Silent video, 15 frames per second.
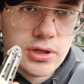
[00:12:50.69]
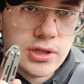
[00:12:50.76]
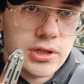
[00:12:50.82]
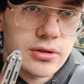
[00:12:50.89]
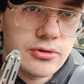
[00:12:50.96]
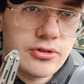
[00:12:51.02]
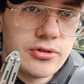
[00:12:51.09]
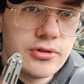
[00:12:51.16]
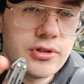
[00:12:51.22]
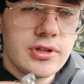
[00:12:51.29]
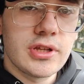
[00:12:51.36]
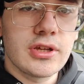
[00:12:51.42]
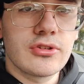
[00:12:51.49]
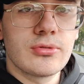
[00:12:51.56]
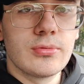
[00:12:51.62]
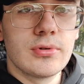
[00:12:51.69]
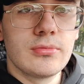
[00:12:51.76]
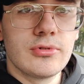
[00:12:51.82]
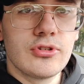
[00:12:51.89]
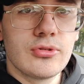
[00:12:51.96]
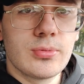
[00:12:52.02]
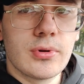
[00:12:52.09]
and I'll see you in the next
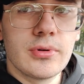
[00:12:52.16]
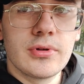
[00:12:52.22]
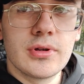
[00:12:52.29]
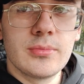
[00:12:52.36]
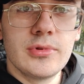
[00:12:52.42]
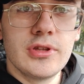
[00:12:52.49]
one, which is probably gonna